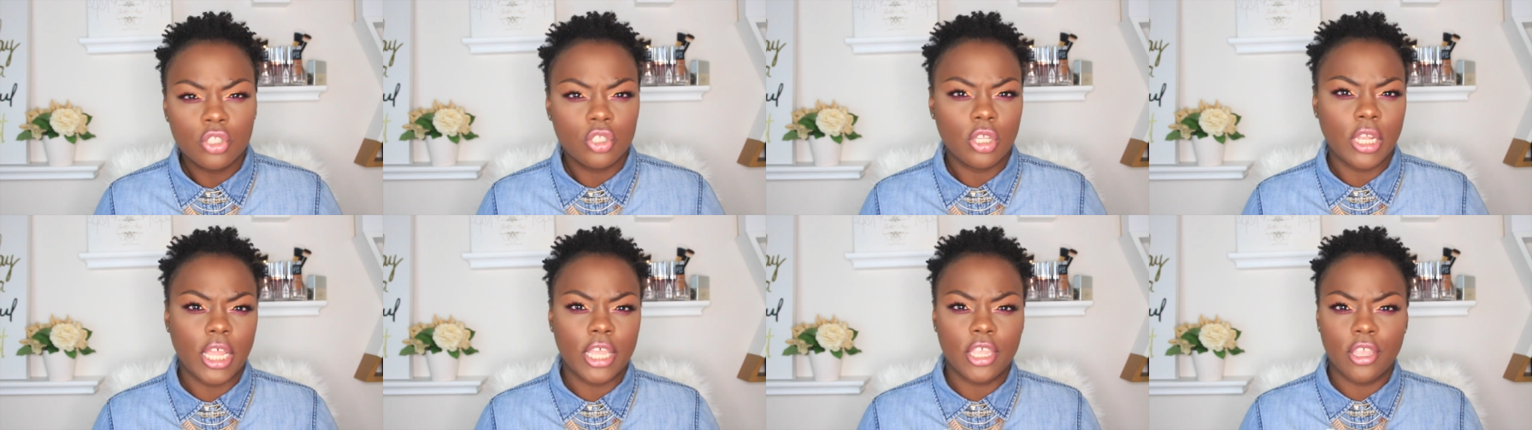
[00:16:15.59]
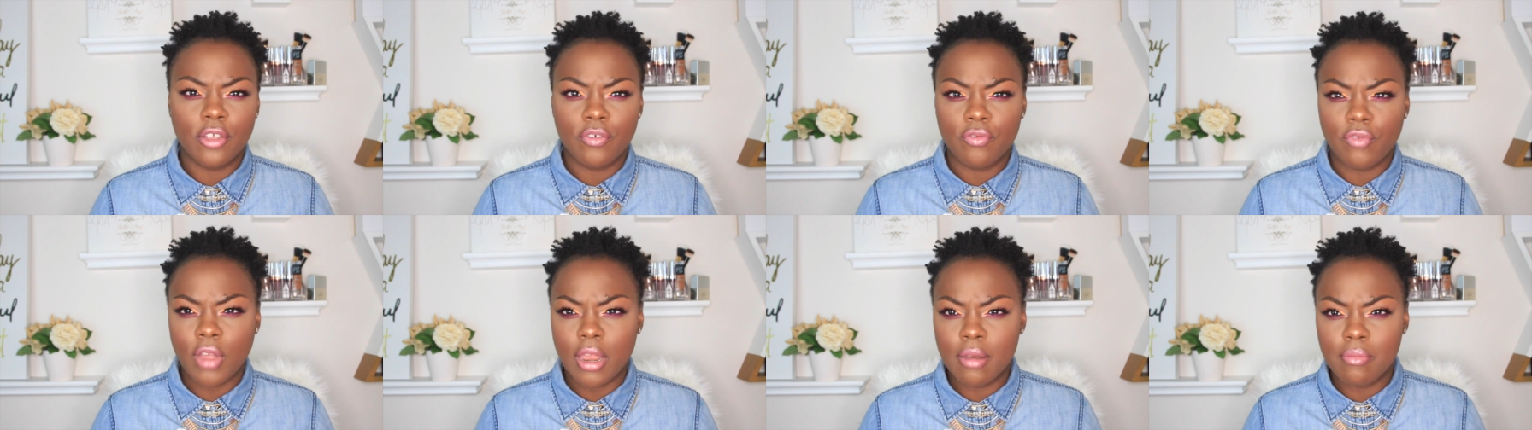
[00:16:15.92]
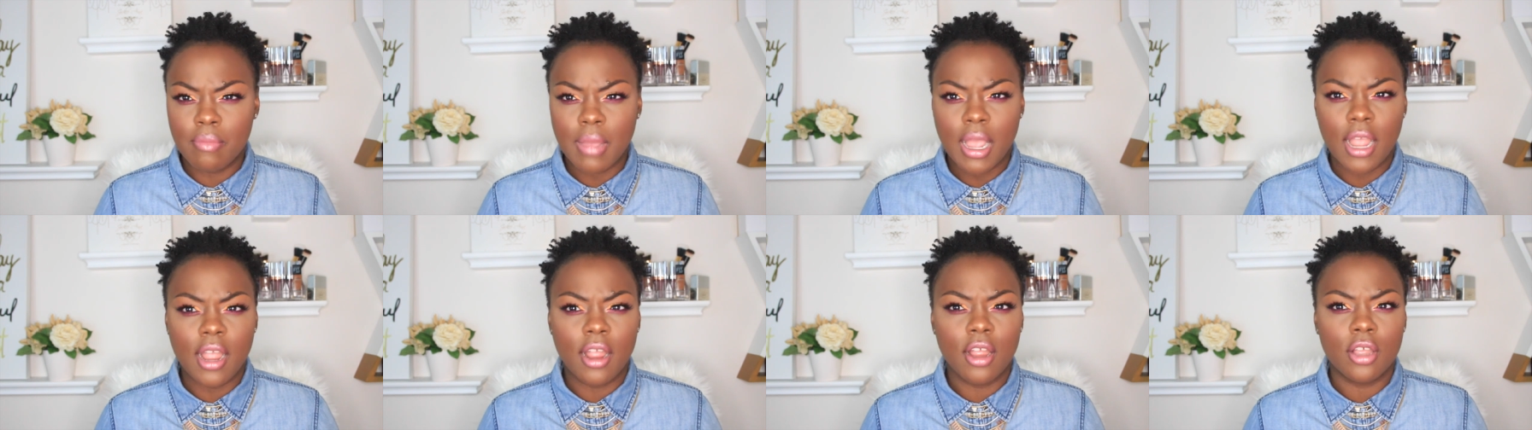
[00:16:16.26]
to like your
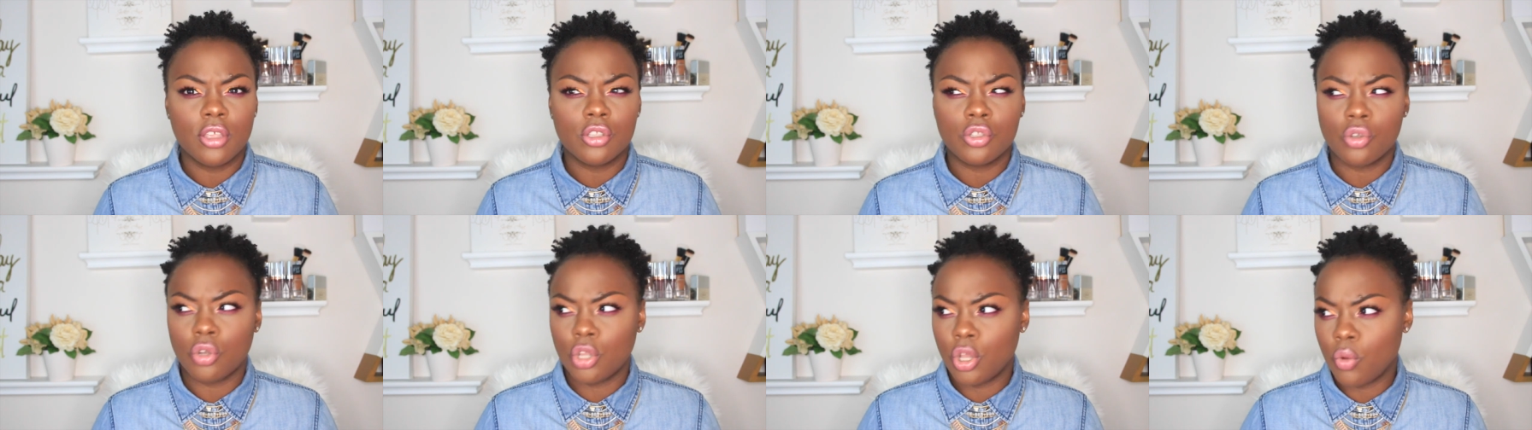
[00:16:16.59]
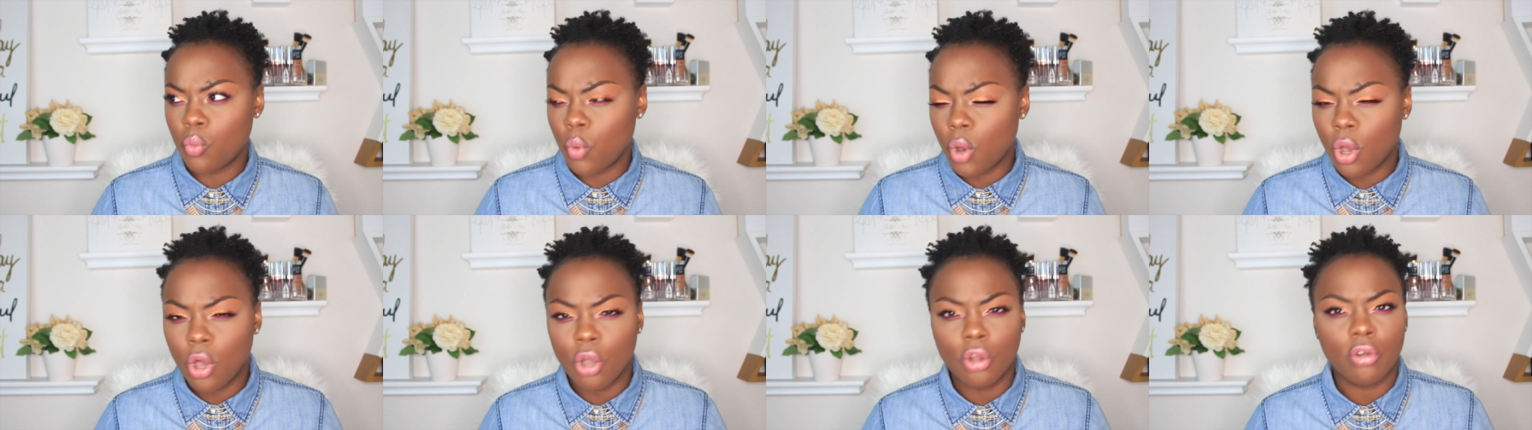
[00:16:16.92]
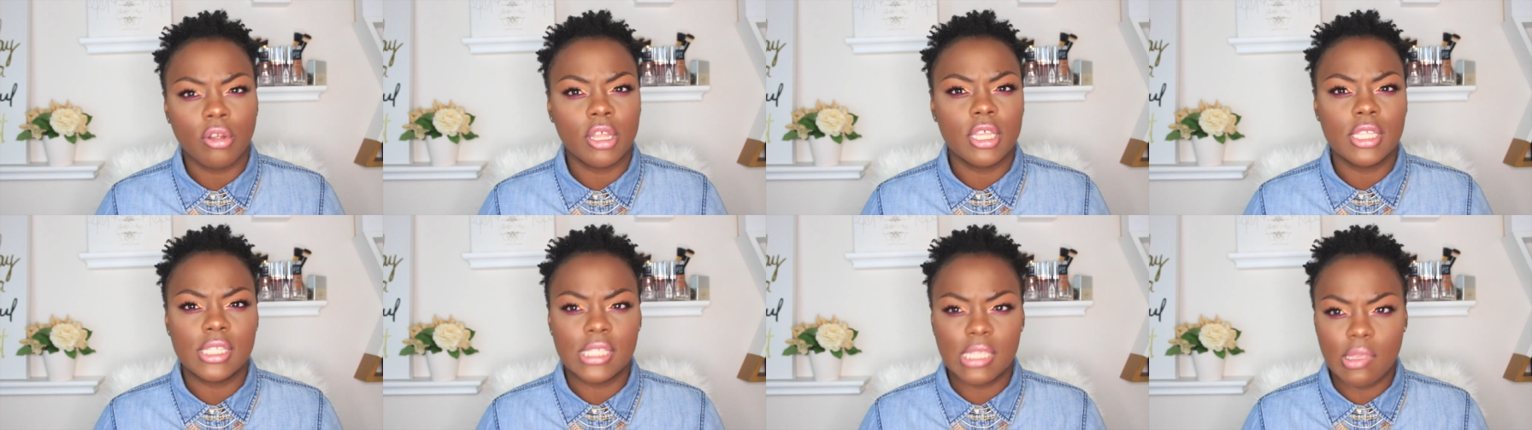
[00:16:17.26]
Fred Meyers or your
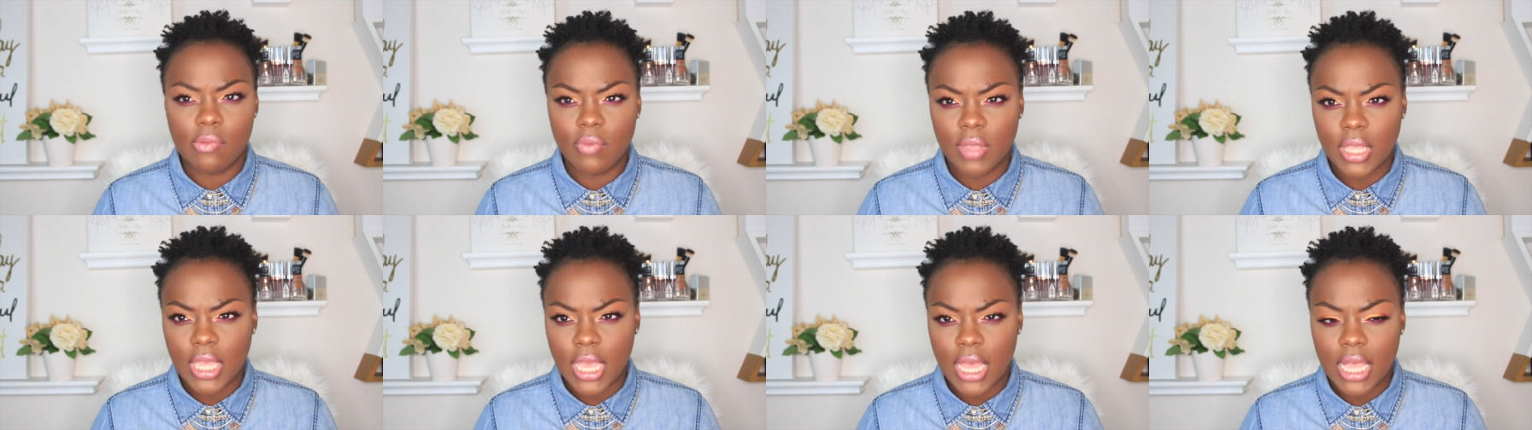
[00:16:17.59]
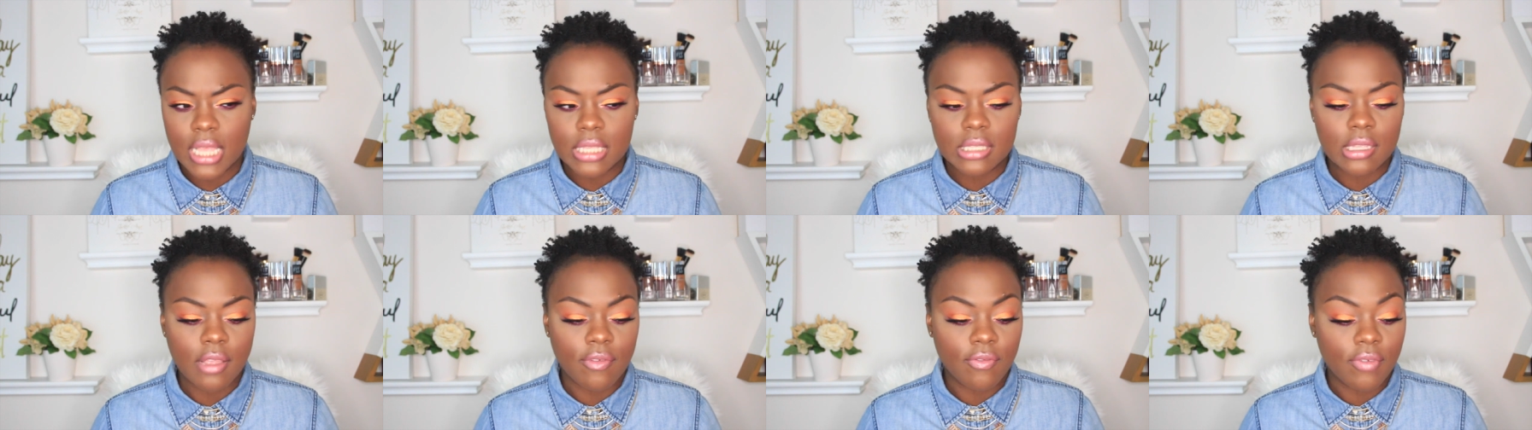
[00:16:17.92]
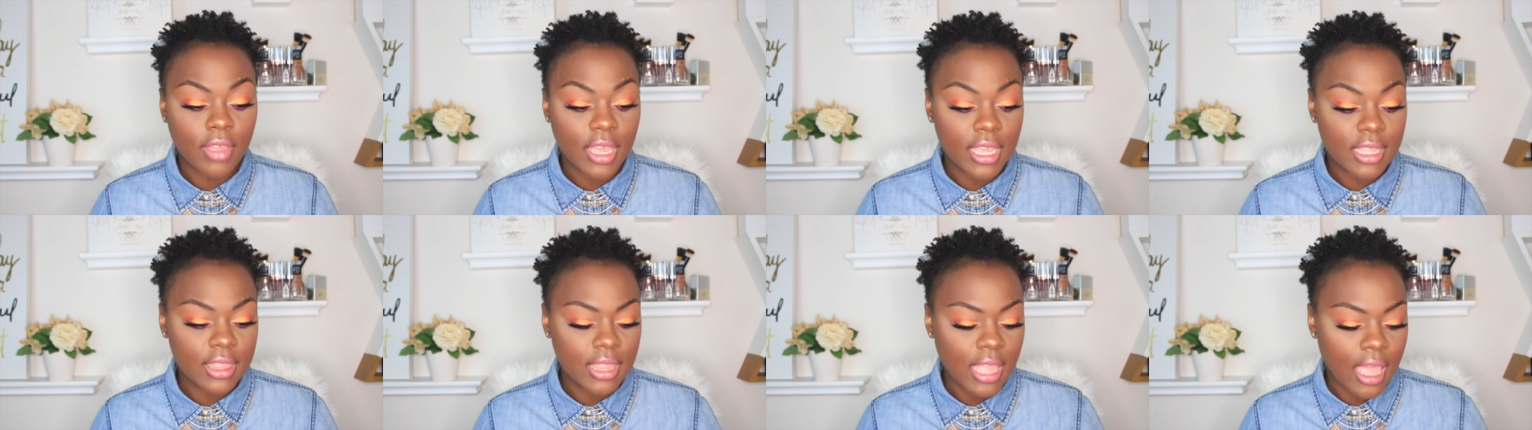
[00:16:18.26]
Walgreens, CVS,
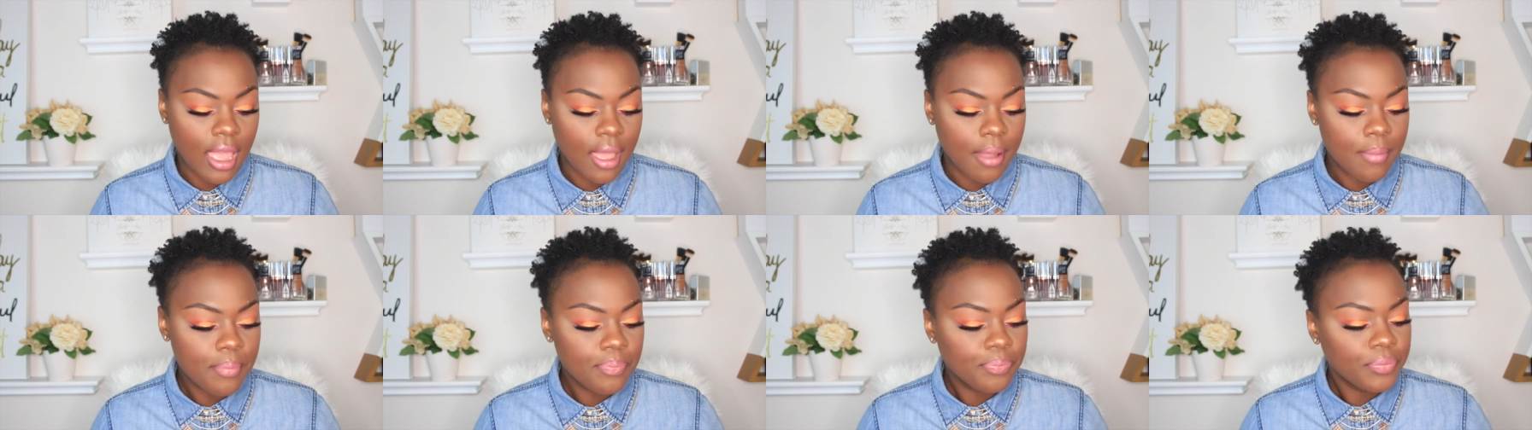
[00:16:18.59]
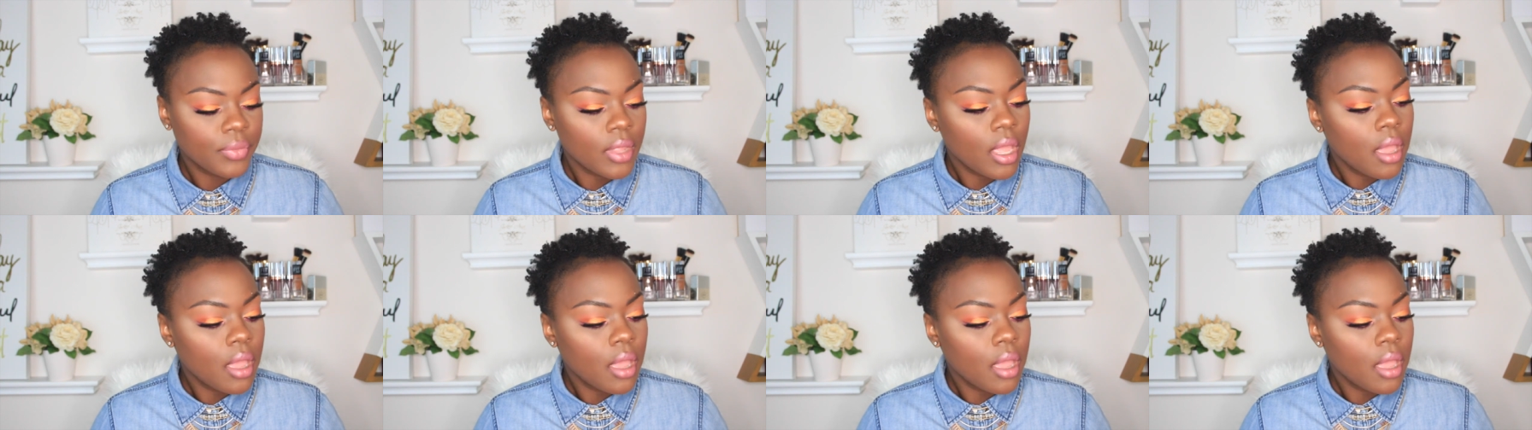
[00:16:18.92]
stuff like that.